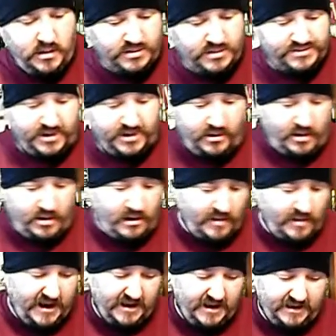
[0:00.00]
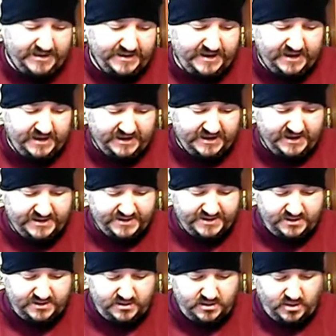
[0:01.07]
So, alright, let's get this
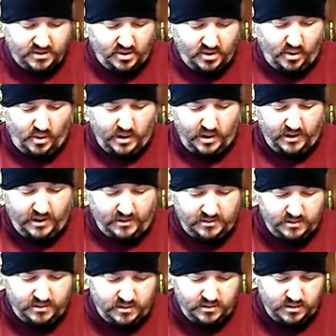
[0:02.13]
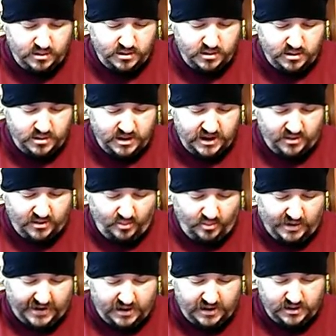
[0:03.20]
coil and
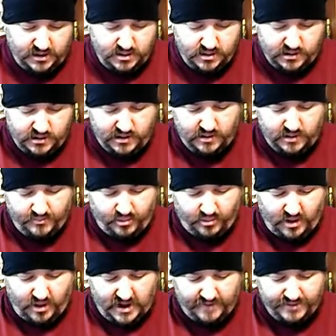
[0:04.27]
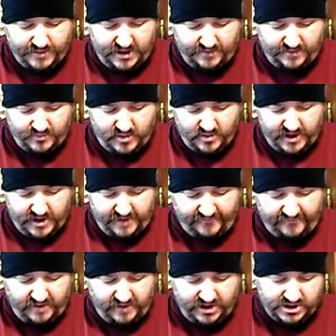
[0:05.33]
wick primed up, ready
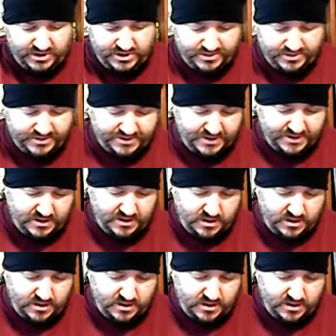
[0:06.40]
for use,